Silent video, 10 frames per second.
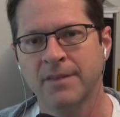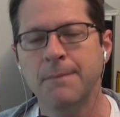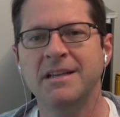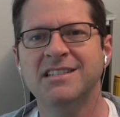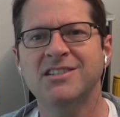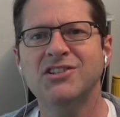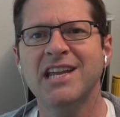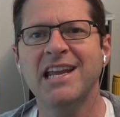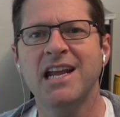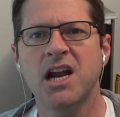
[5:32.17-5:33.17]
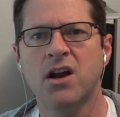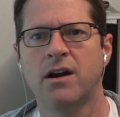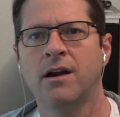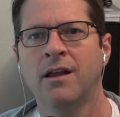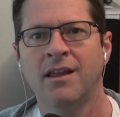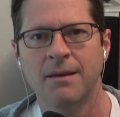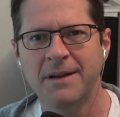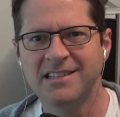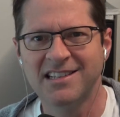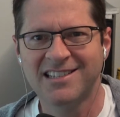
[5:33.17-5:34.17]
That means there's anger. That
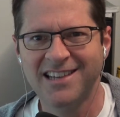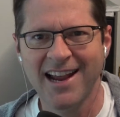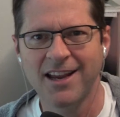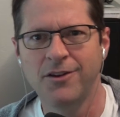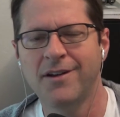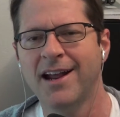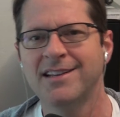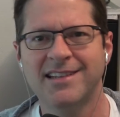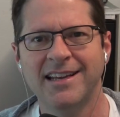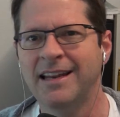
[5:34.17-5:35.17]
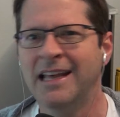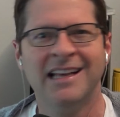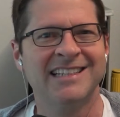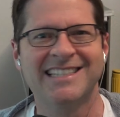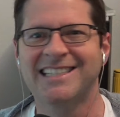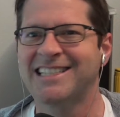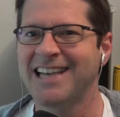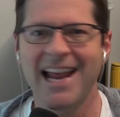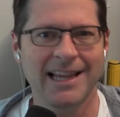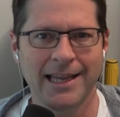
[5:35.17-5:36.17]
means the second you guys get
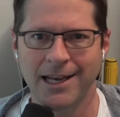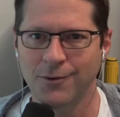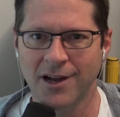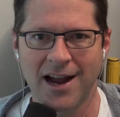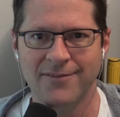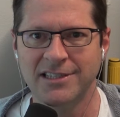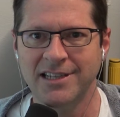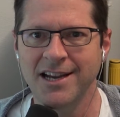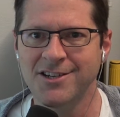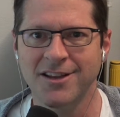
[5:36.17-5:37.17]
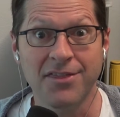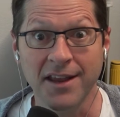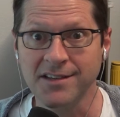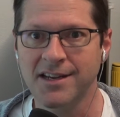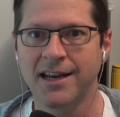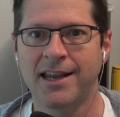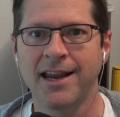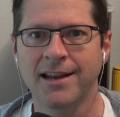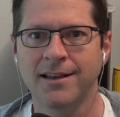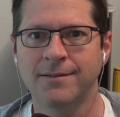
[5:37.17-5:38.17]
slightly into a conversation, things get
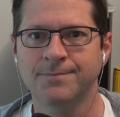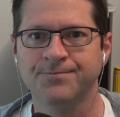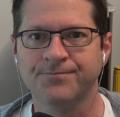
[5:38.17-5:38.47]
heated.